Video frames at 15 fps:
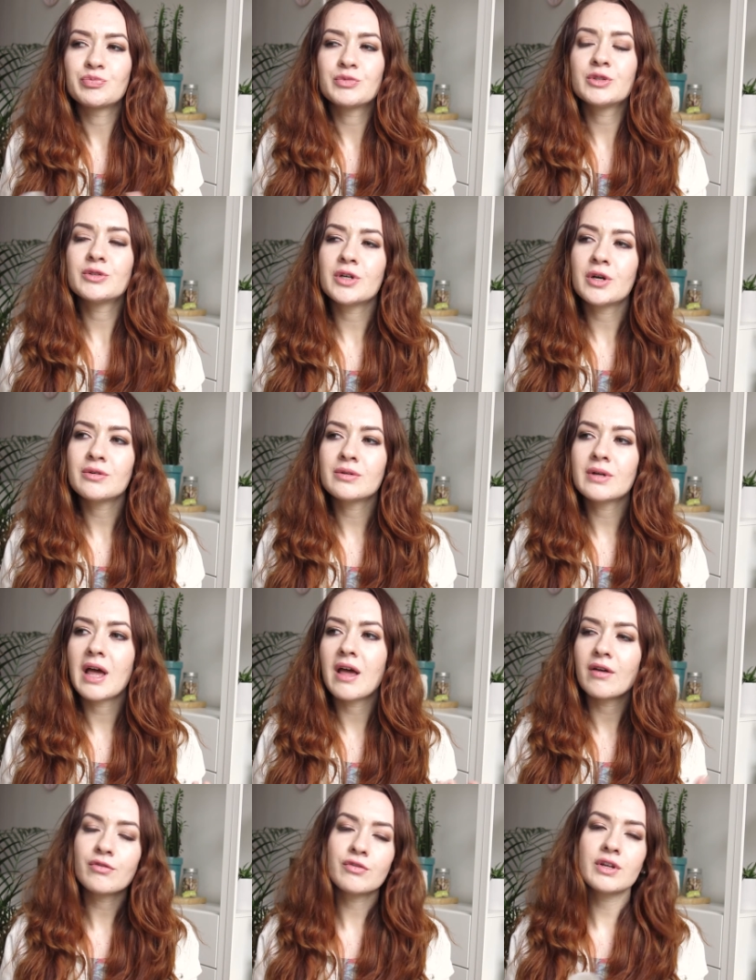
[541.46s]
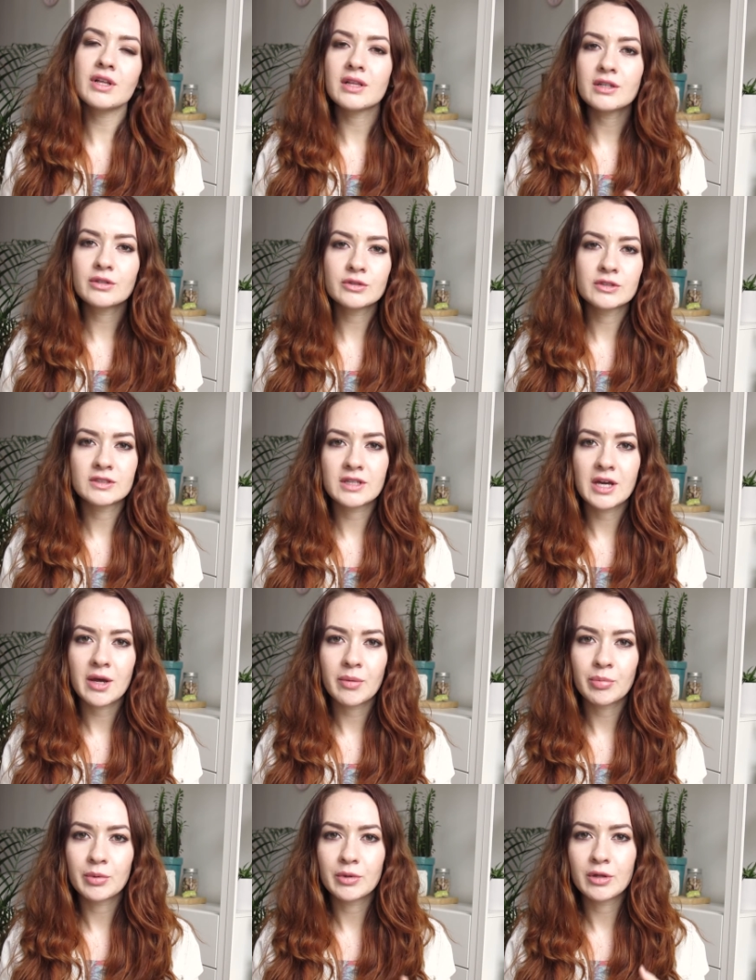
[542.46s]
you know, every little
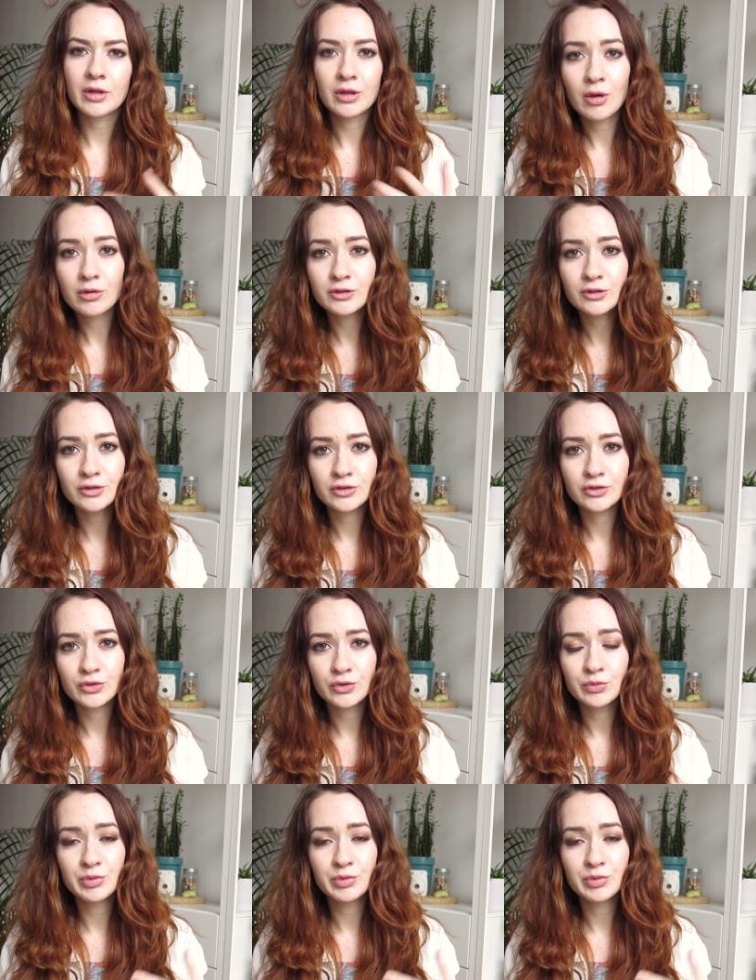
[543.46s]
step closer to